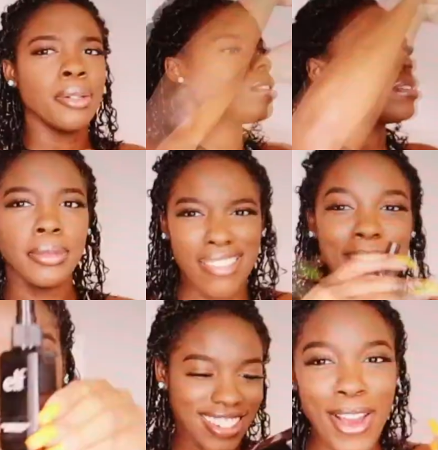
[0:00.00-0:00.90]

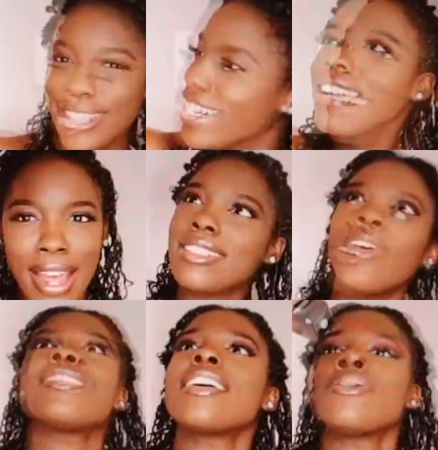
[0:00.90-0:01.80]
from
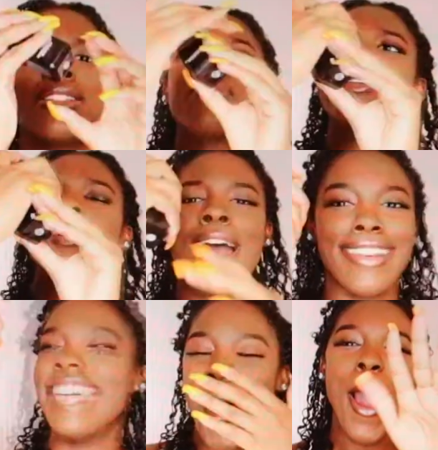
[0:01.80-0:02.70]
Salisbury to
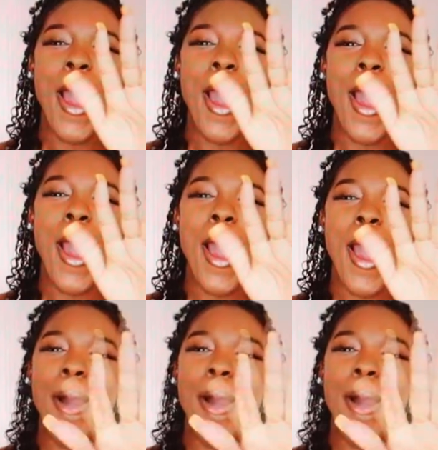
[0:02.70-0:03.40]
Houston.